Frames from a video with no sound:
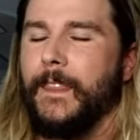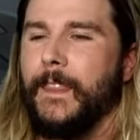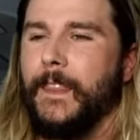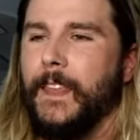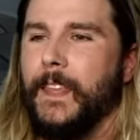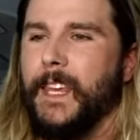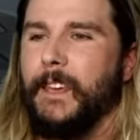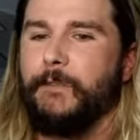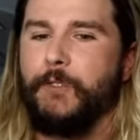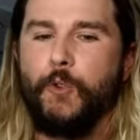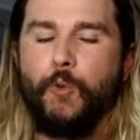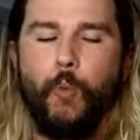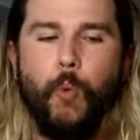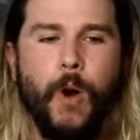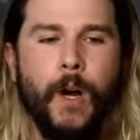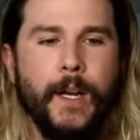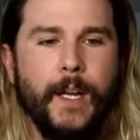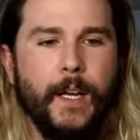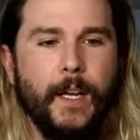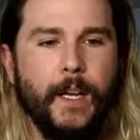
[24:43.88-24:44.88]
if you
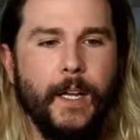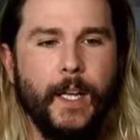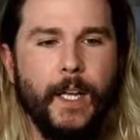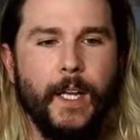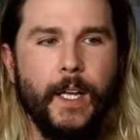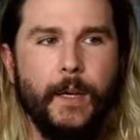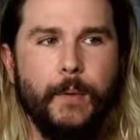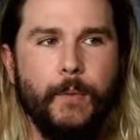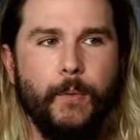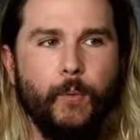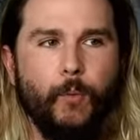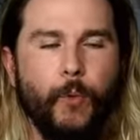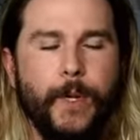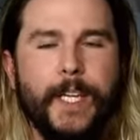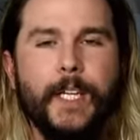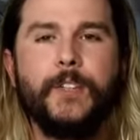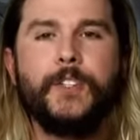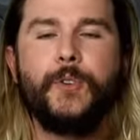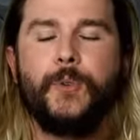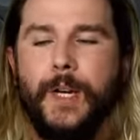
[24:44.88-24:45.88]
wanna, uh, we
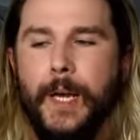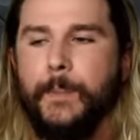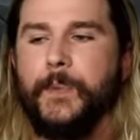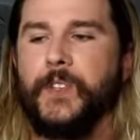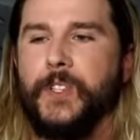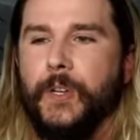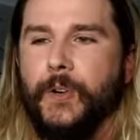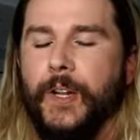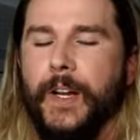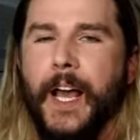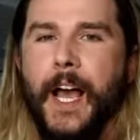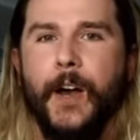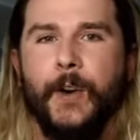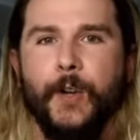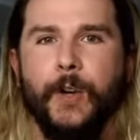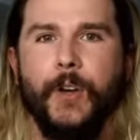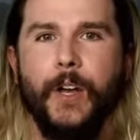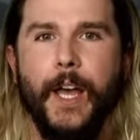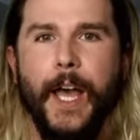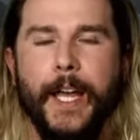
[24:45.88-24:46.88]
can do an episode on how
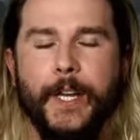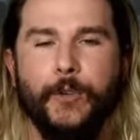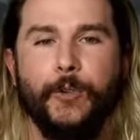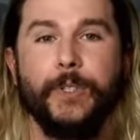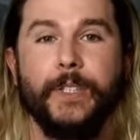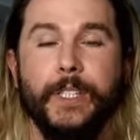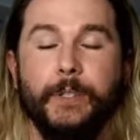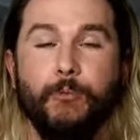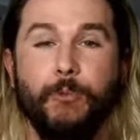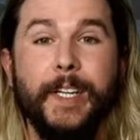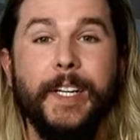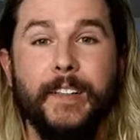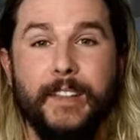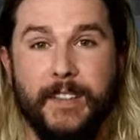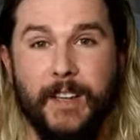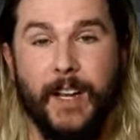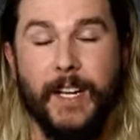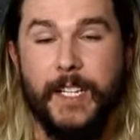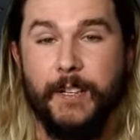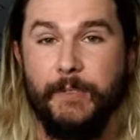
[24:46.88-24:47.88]
to accurately read a
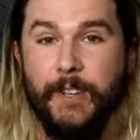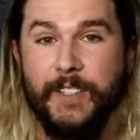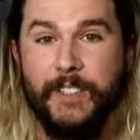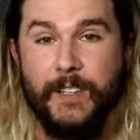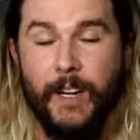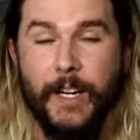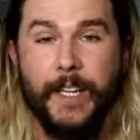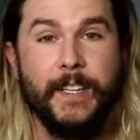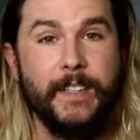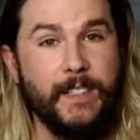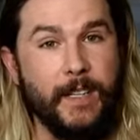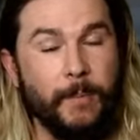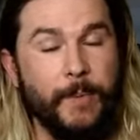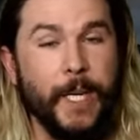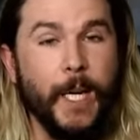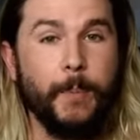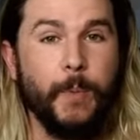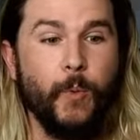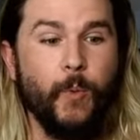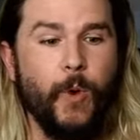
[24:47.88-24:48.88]
scientific study. It's something
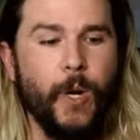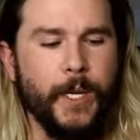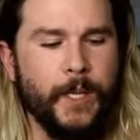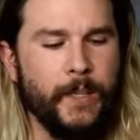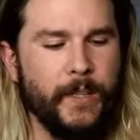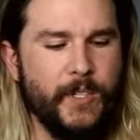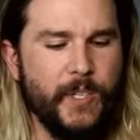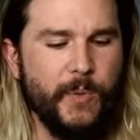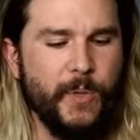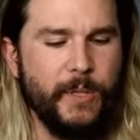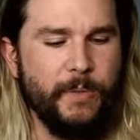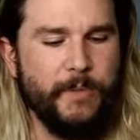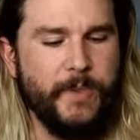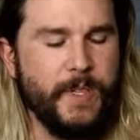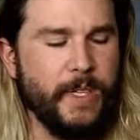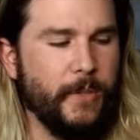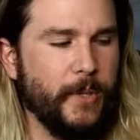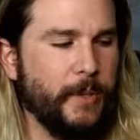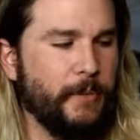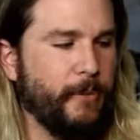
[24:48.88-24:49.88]
I've been wanting to do at the
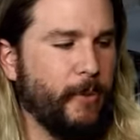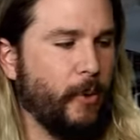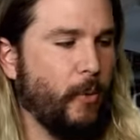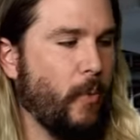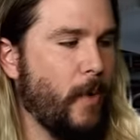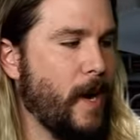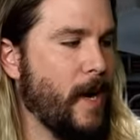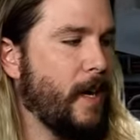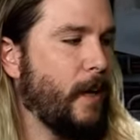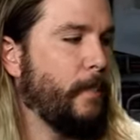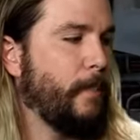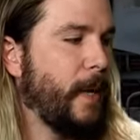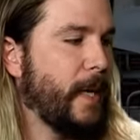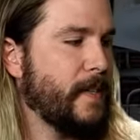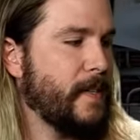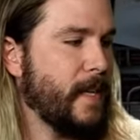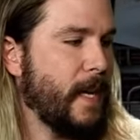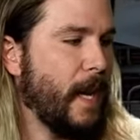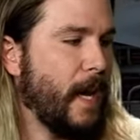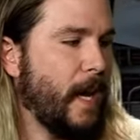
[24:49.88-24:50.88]
facility for a while,
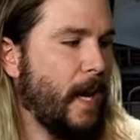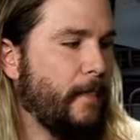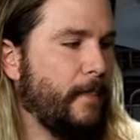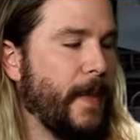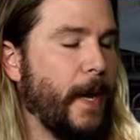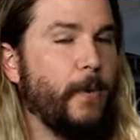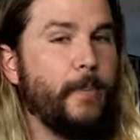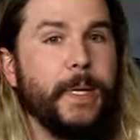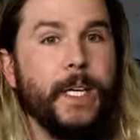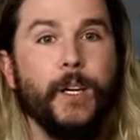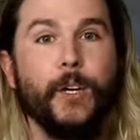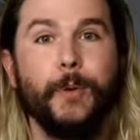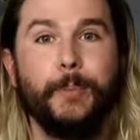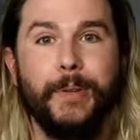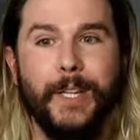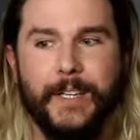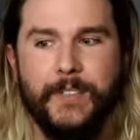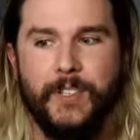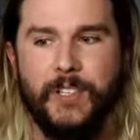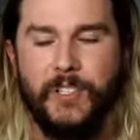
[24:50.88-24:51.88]
but um, that would be a good
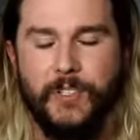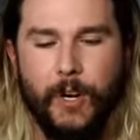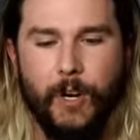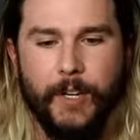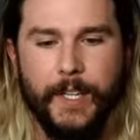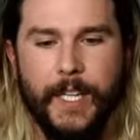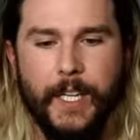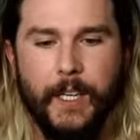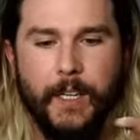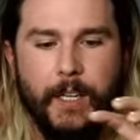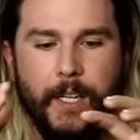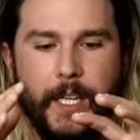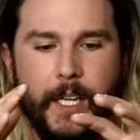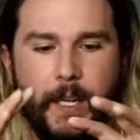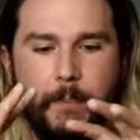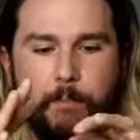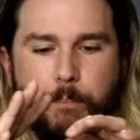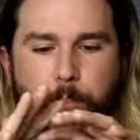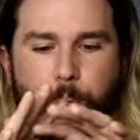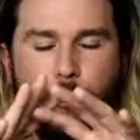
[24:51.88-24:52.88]
place to start. Get a get a
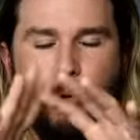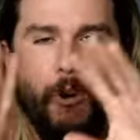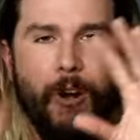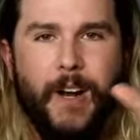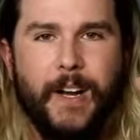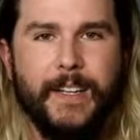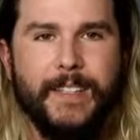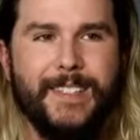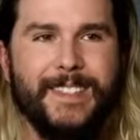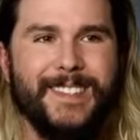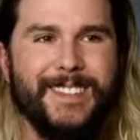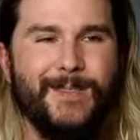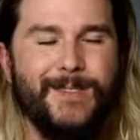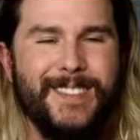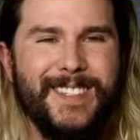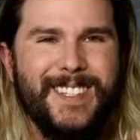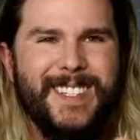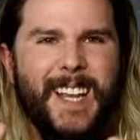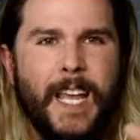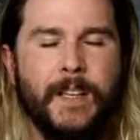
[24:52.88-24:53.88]
broad
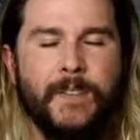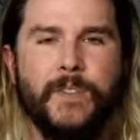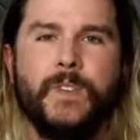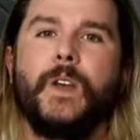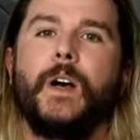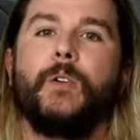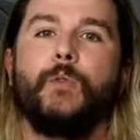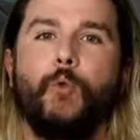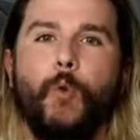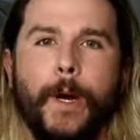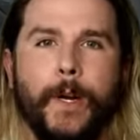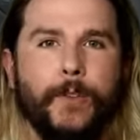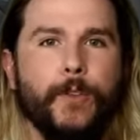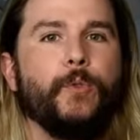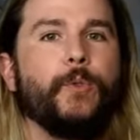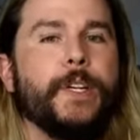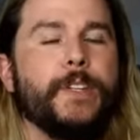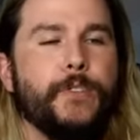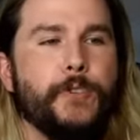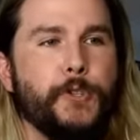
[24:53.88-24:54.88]
sense of where the
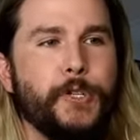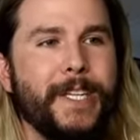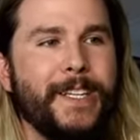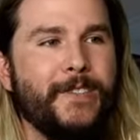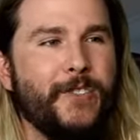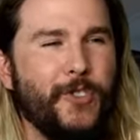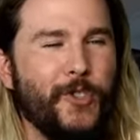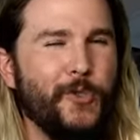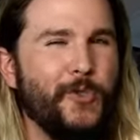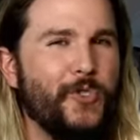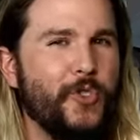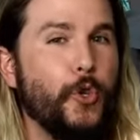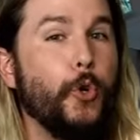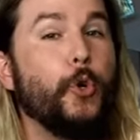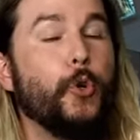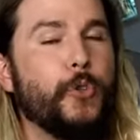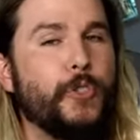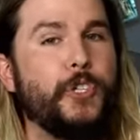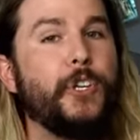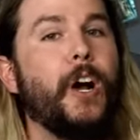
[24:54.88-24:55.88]
research is, use
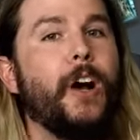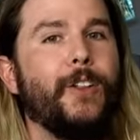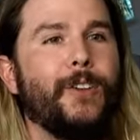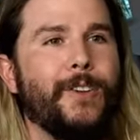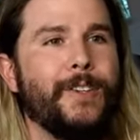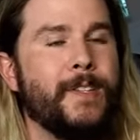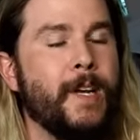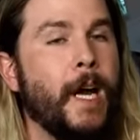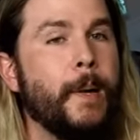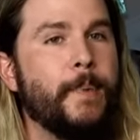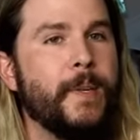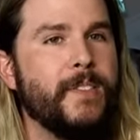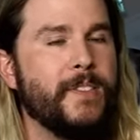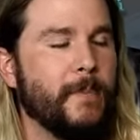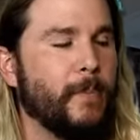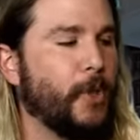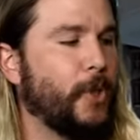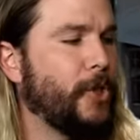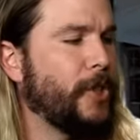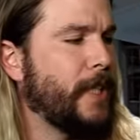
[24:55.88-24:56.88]
Google Scholar and type in
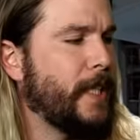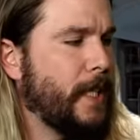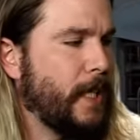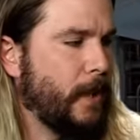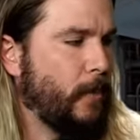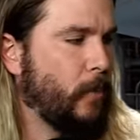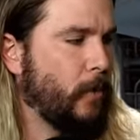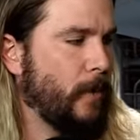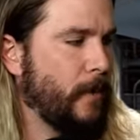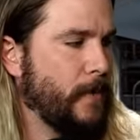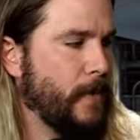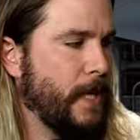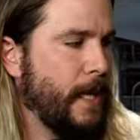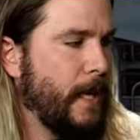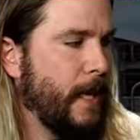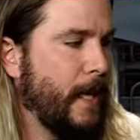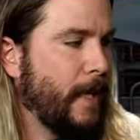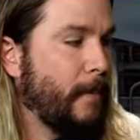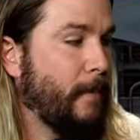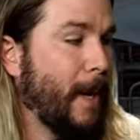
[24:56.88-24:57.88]
some good keywords.
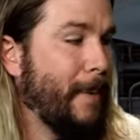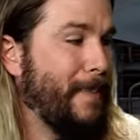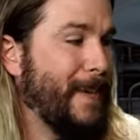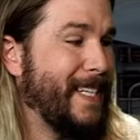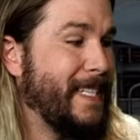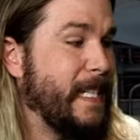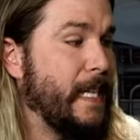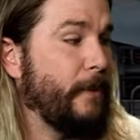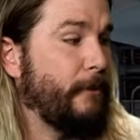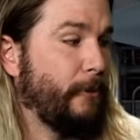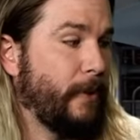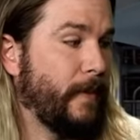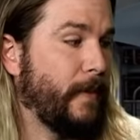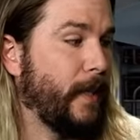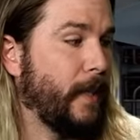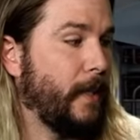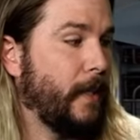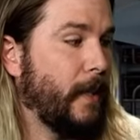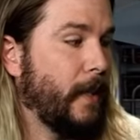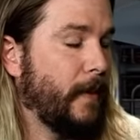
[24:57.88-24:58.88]
And they might be different
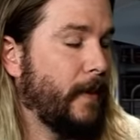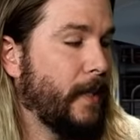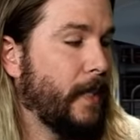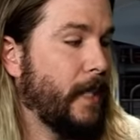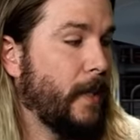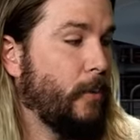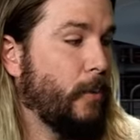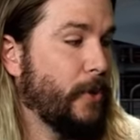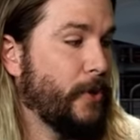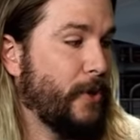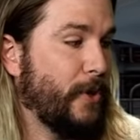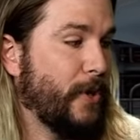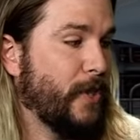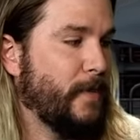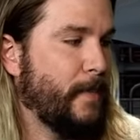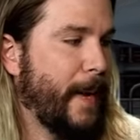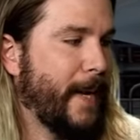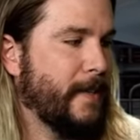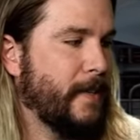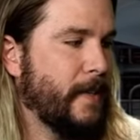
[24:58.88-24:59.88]
than uh, the keywords you're
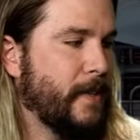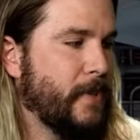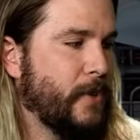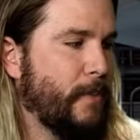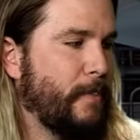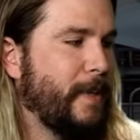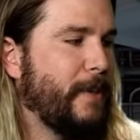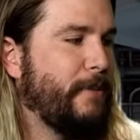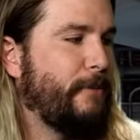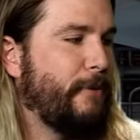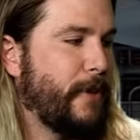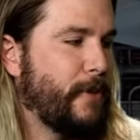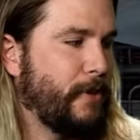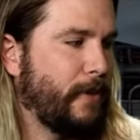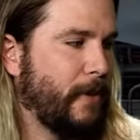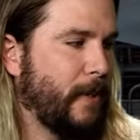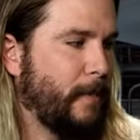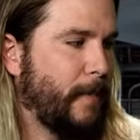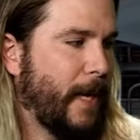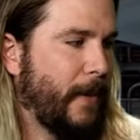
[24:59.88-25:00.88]
expecting, so be
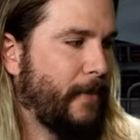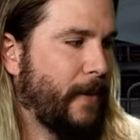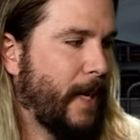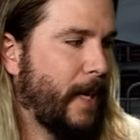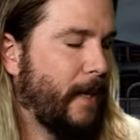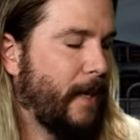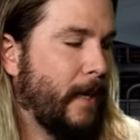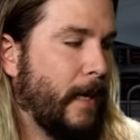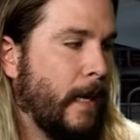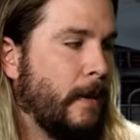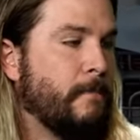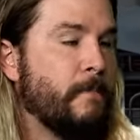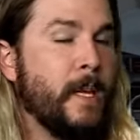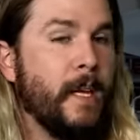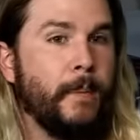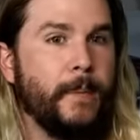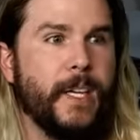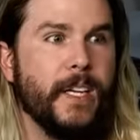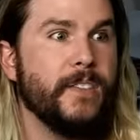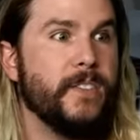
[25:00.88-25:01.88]
vigilant about that um,
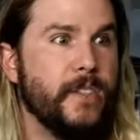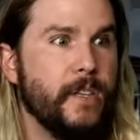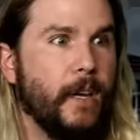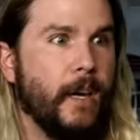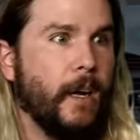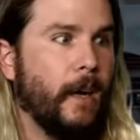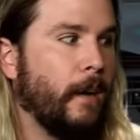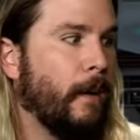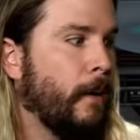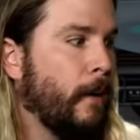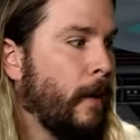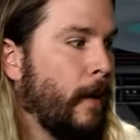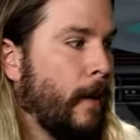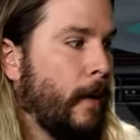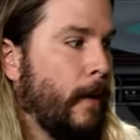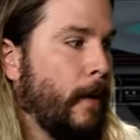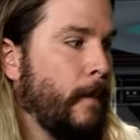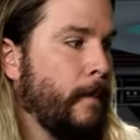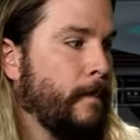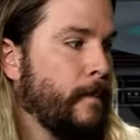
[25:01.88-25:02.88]
because uh,
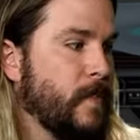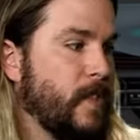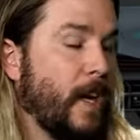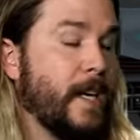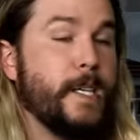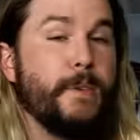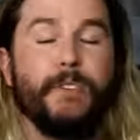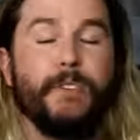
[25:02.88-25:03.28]
scientific